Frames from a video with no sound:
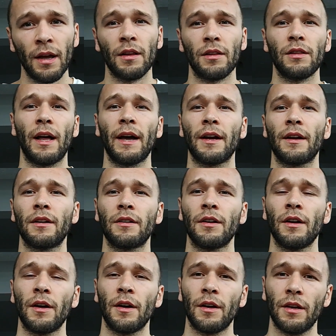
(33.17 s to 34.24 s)
like
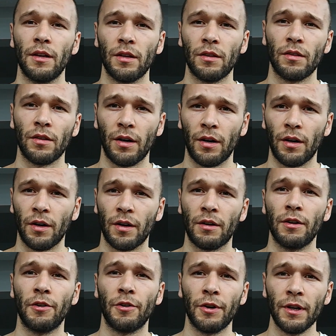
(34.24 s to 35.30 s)
in
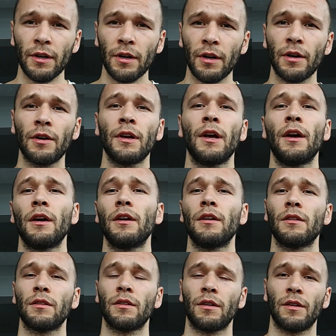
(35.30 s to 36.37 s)
career,
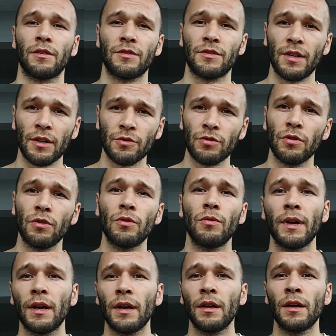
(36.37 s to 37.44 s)
in a sexual
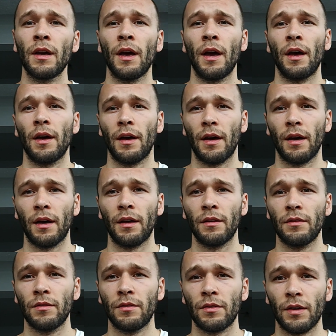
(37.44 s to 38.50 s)
way,
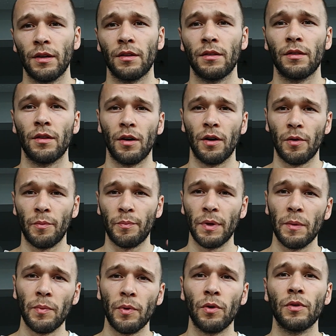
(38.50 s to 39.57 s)
and in the
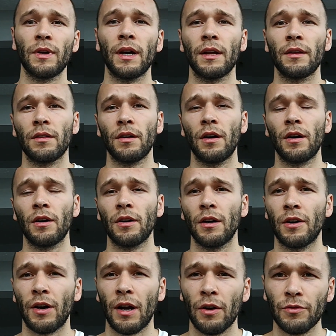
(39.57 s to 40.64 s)
people that are
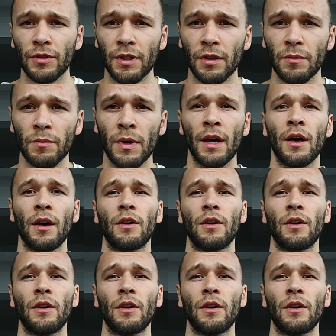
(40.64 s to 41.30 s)
around him.